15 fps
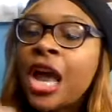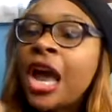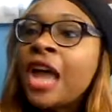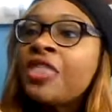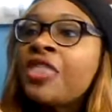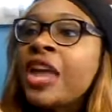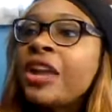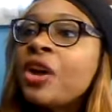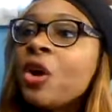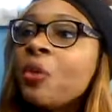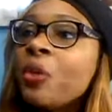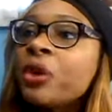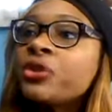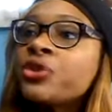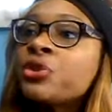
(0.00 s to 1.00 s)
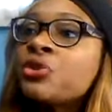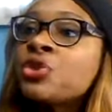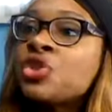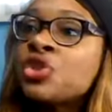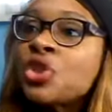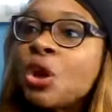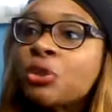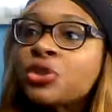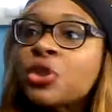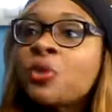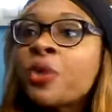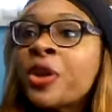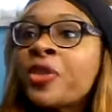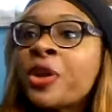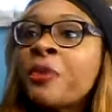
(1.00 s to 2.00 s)
They don't want to sow to where
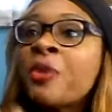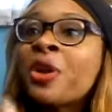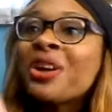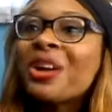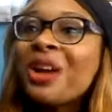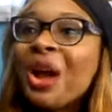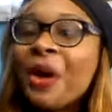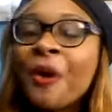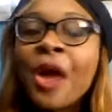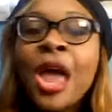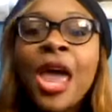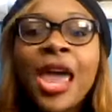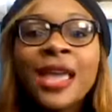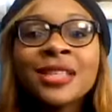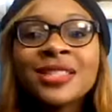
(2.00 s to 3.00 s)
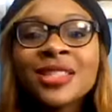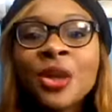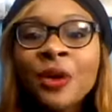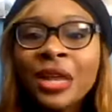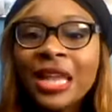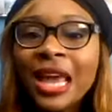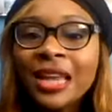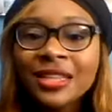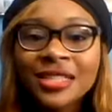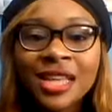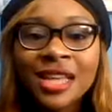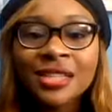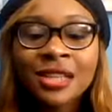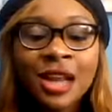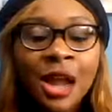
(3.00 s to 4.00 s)
they want to go. And so a lot of times
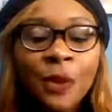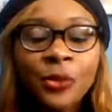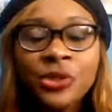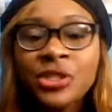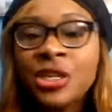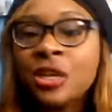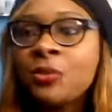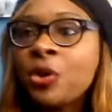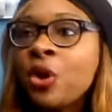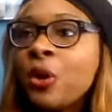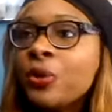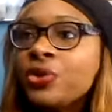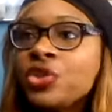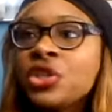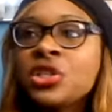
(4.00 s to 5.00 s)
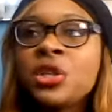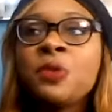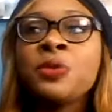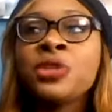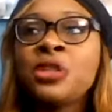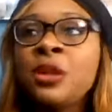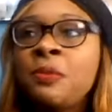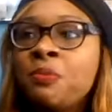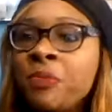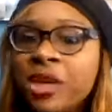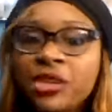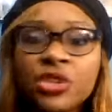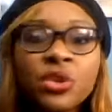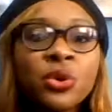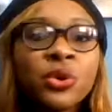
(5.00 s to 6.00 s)
God was sending coaches. He was sending
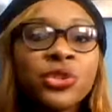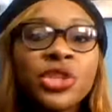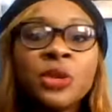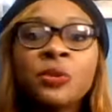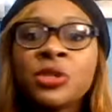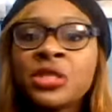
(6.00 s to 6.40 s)
mentors. He was